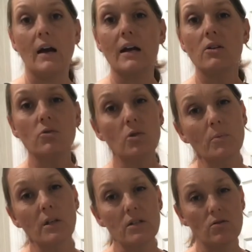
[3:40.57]
I don't
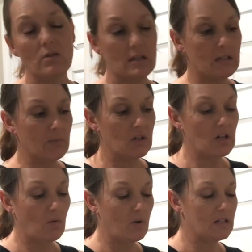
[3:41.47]
normally do this much
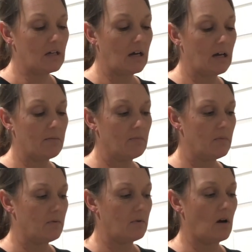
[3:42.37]
at one
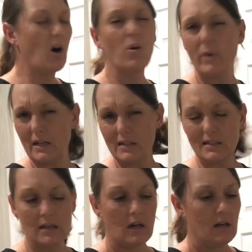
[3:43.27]
time.
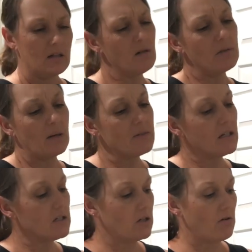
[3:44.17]
Always, sometimes I
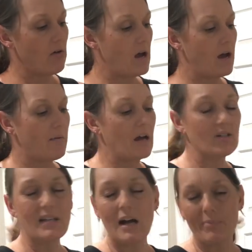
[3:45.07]
do. I
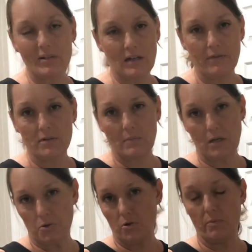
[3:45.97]
just happened to have some
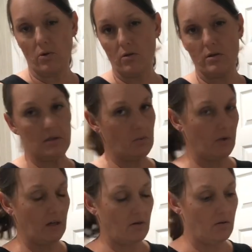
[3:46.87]
extra milk this
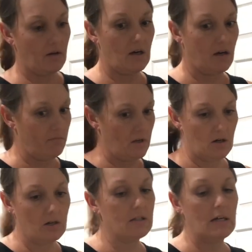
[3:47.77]
week in
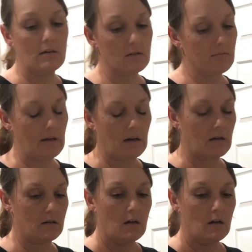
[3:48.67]
our sales. We had